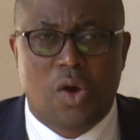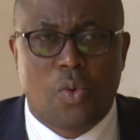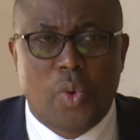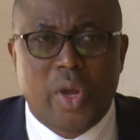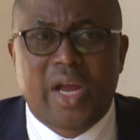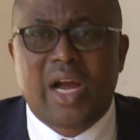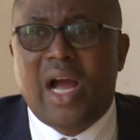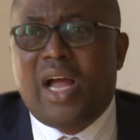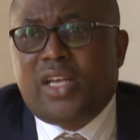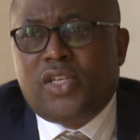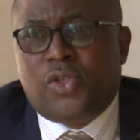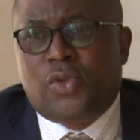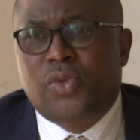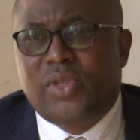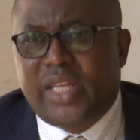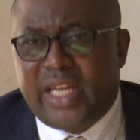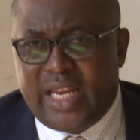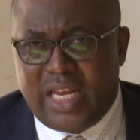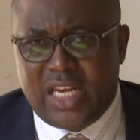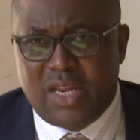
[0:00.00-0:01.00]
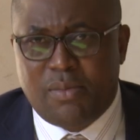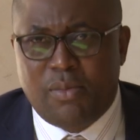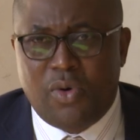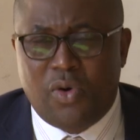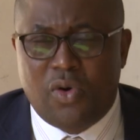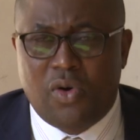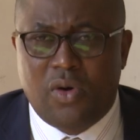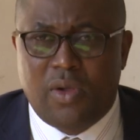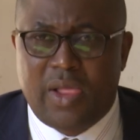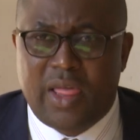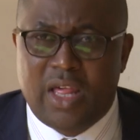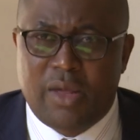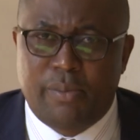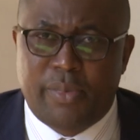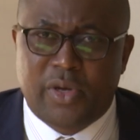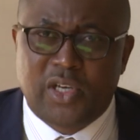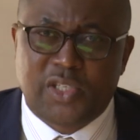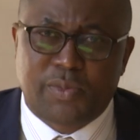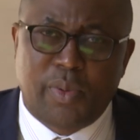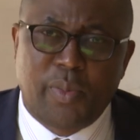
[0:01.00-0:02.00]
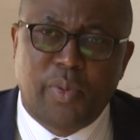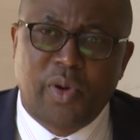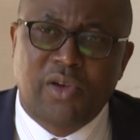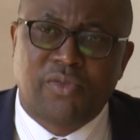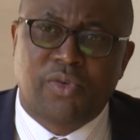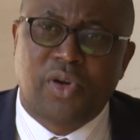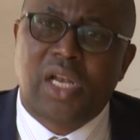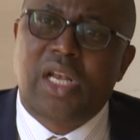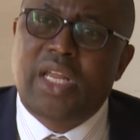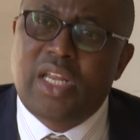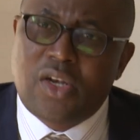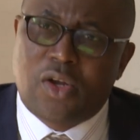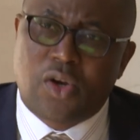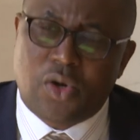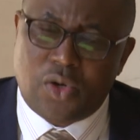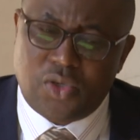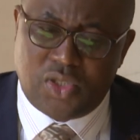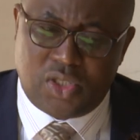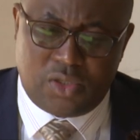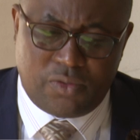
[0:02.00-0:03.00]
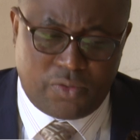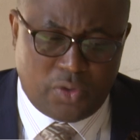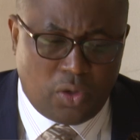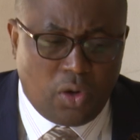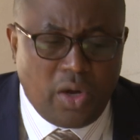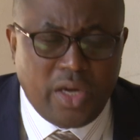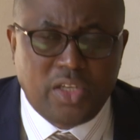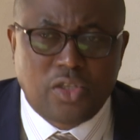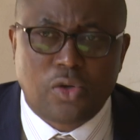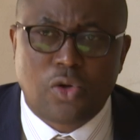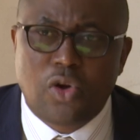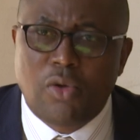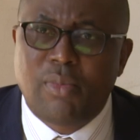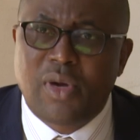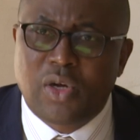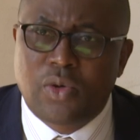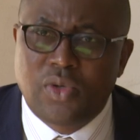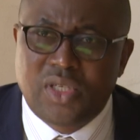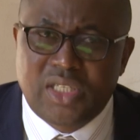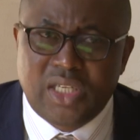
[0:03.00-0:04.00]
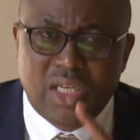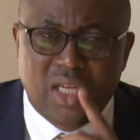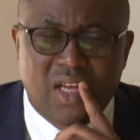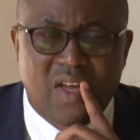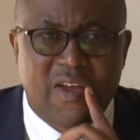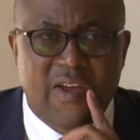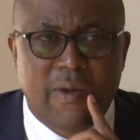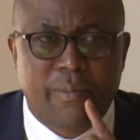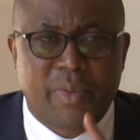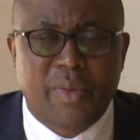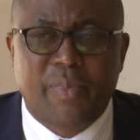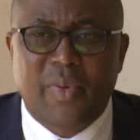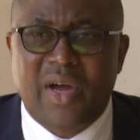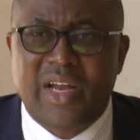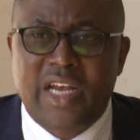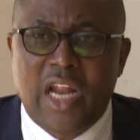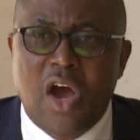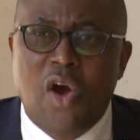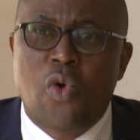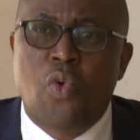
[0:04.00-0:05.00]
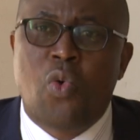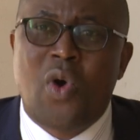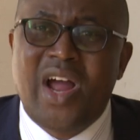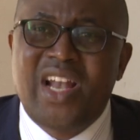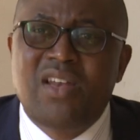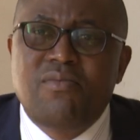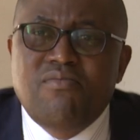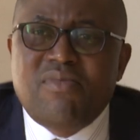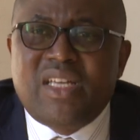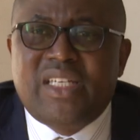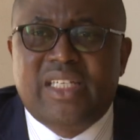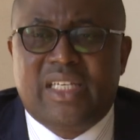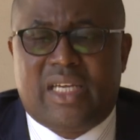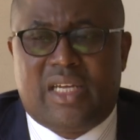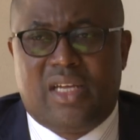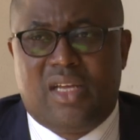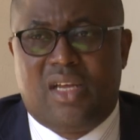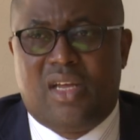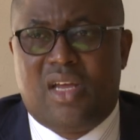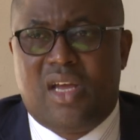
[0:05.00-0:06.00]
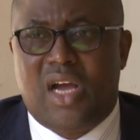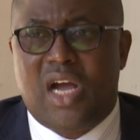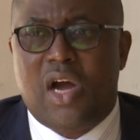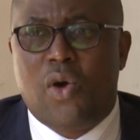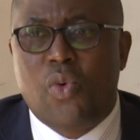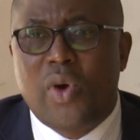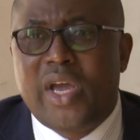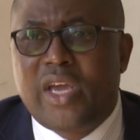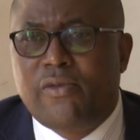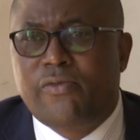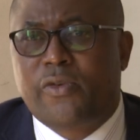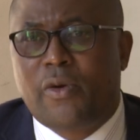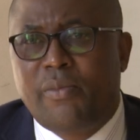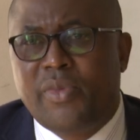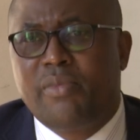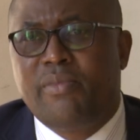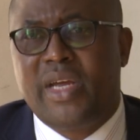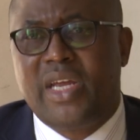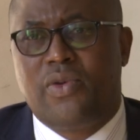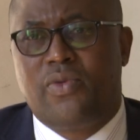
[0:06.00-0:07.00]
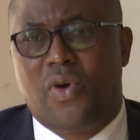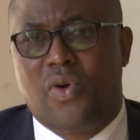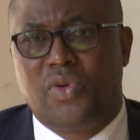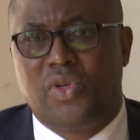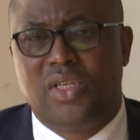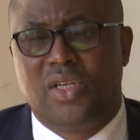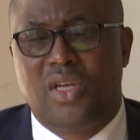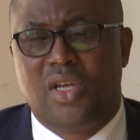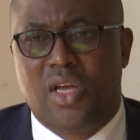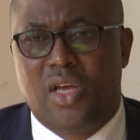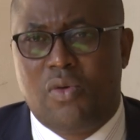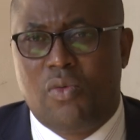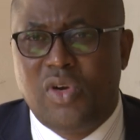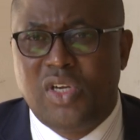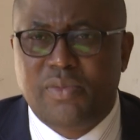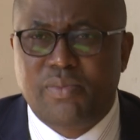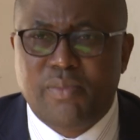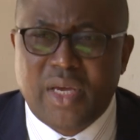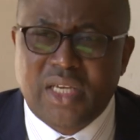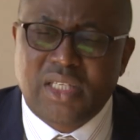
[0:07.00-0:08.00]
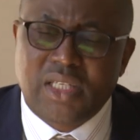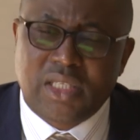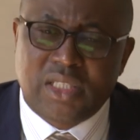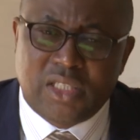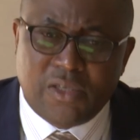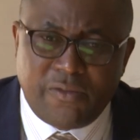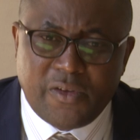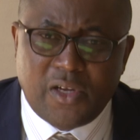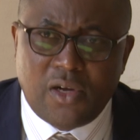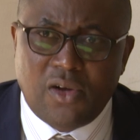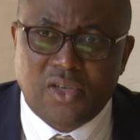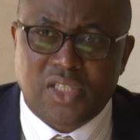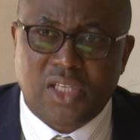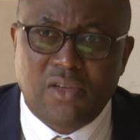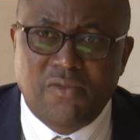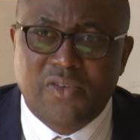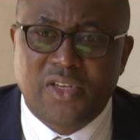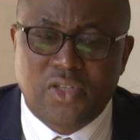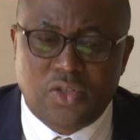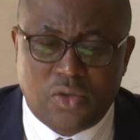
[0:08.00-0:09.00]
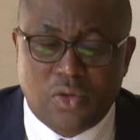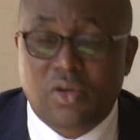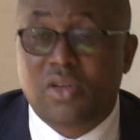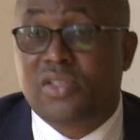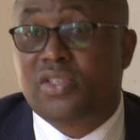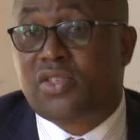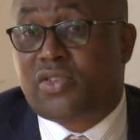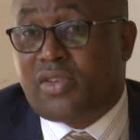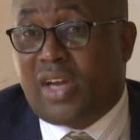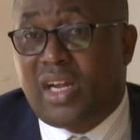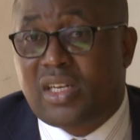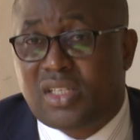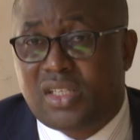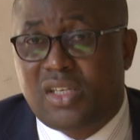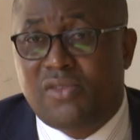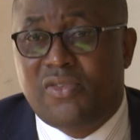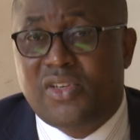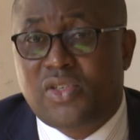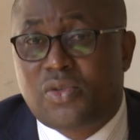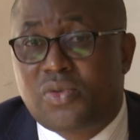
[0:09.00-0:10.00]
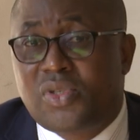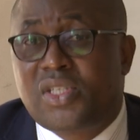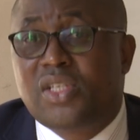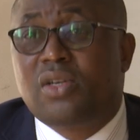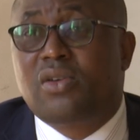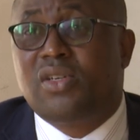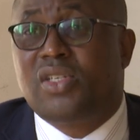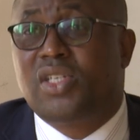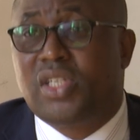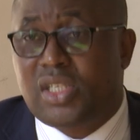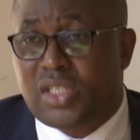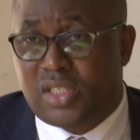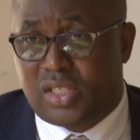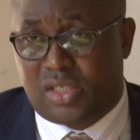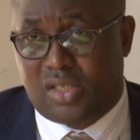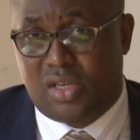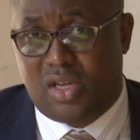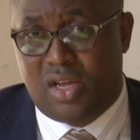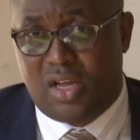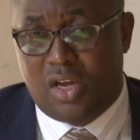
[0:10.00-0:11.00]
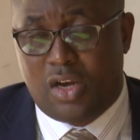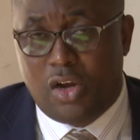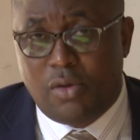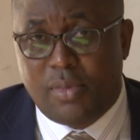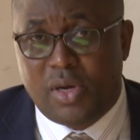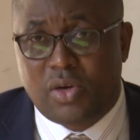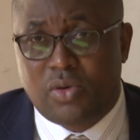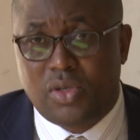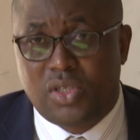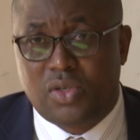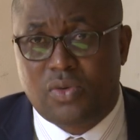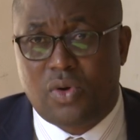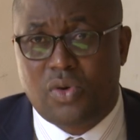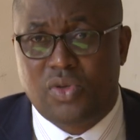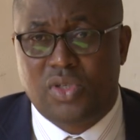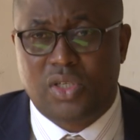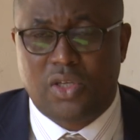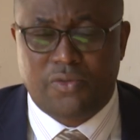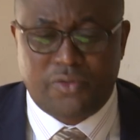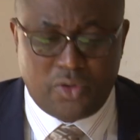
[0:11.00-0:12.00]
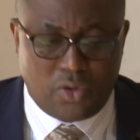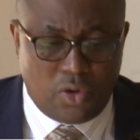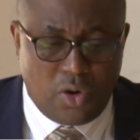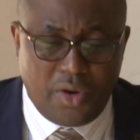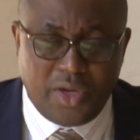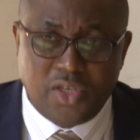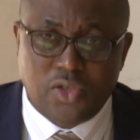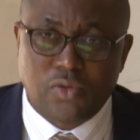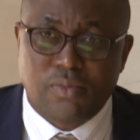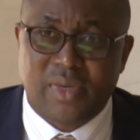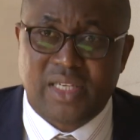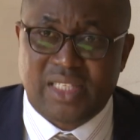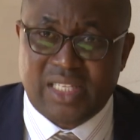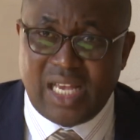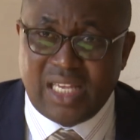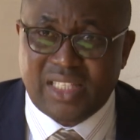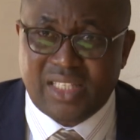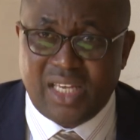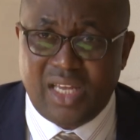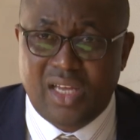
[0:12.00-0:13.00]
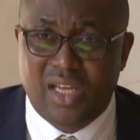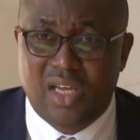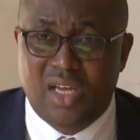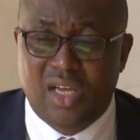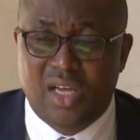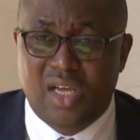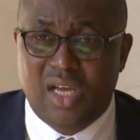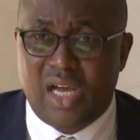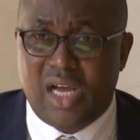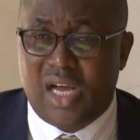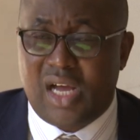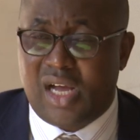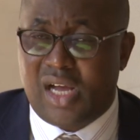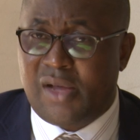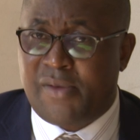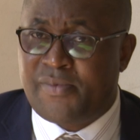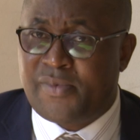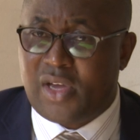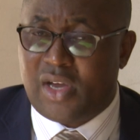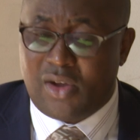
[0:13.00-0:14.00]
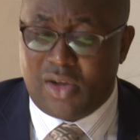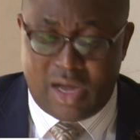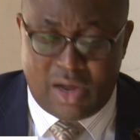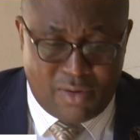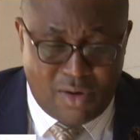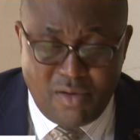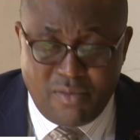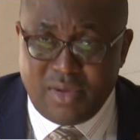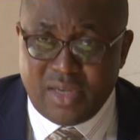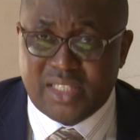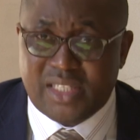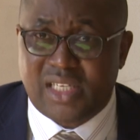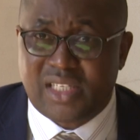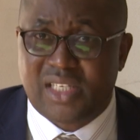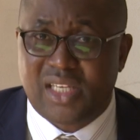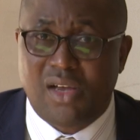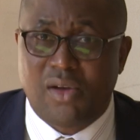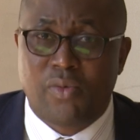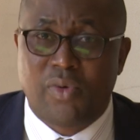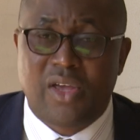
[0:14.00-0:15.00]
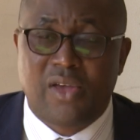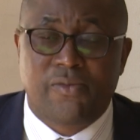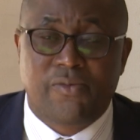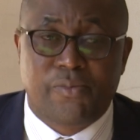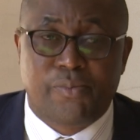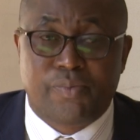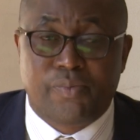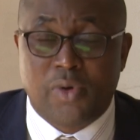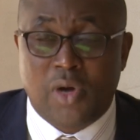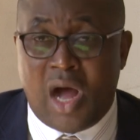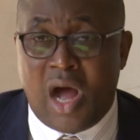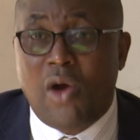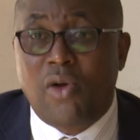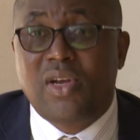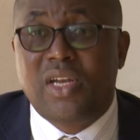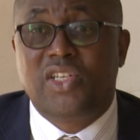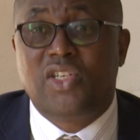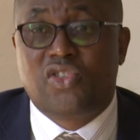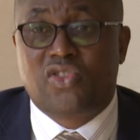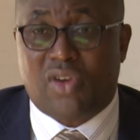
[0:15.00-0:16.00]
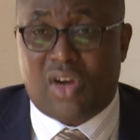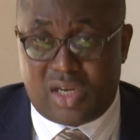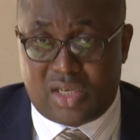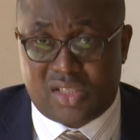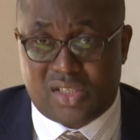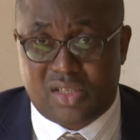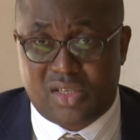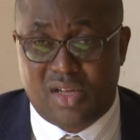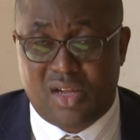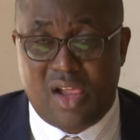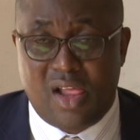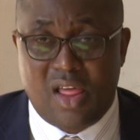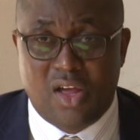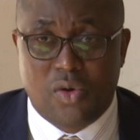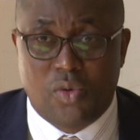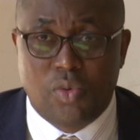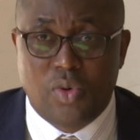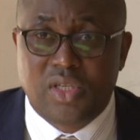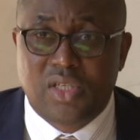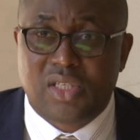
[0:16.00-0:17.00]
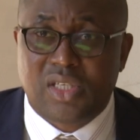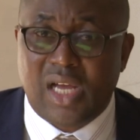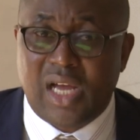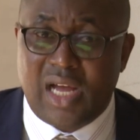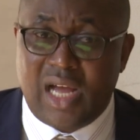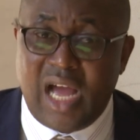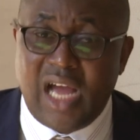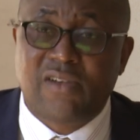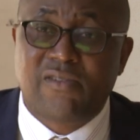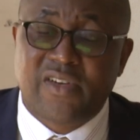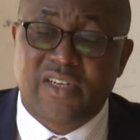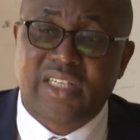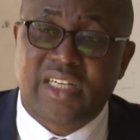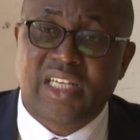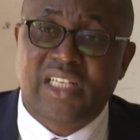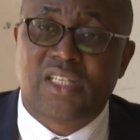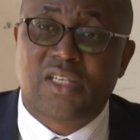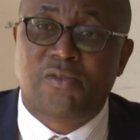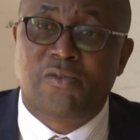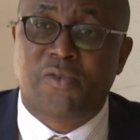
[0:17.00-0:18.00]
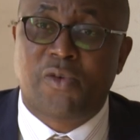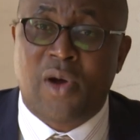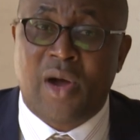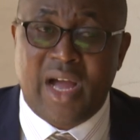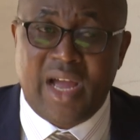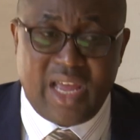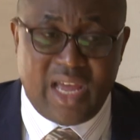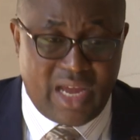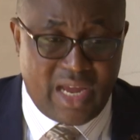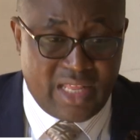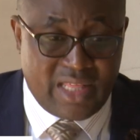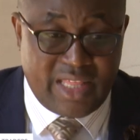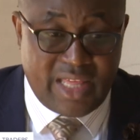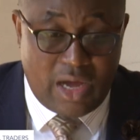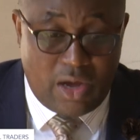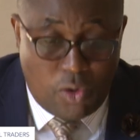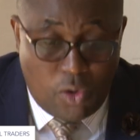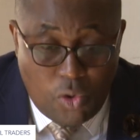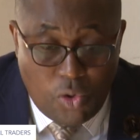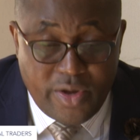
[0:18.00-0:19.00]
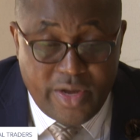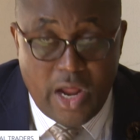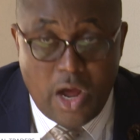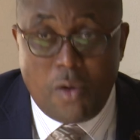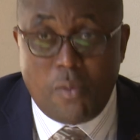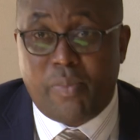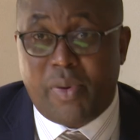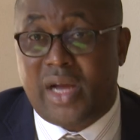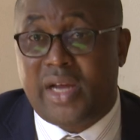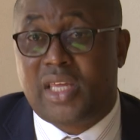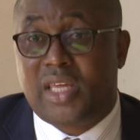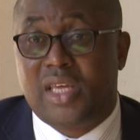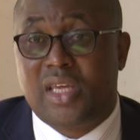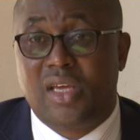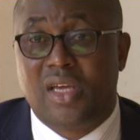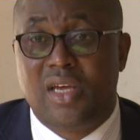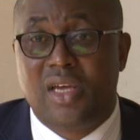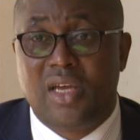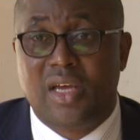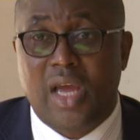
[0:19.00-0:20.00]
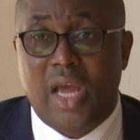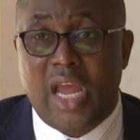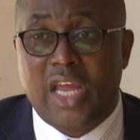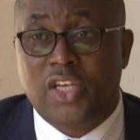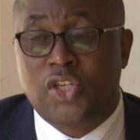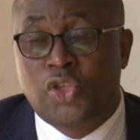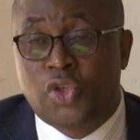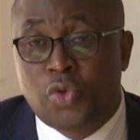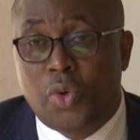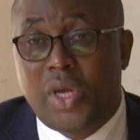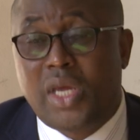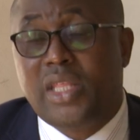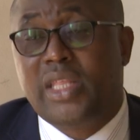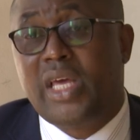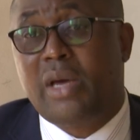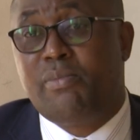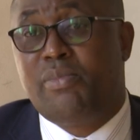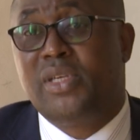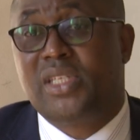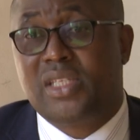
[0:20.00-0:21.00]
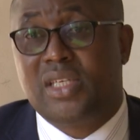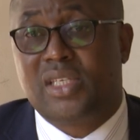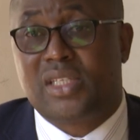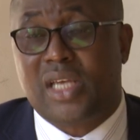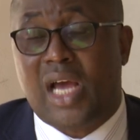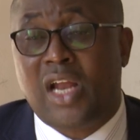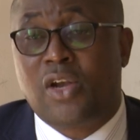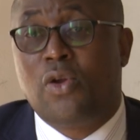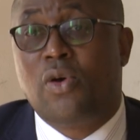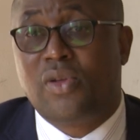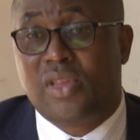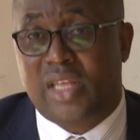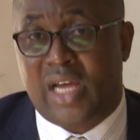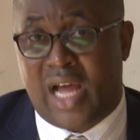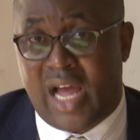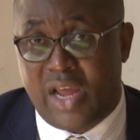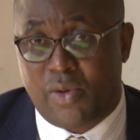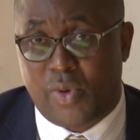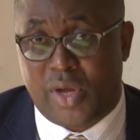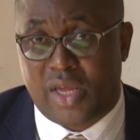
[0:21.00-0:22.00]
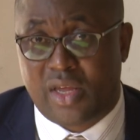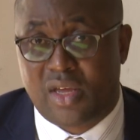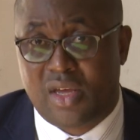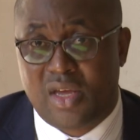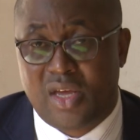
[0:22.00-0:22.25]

We can't do that anymore because people have really encroached. If you go into Loma Gundi, people are now 1 meter away from the main road, which makes it difficult even to construct, even to decongest Loma Gundi Road. If you go into Masasa, around Masasa, we have haulage trucks which are advertising for hire, and they're all now parking and doing their business along the highway.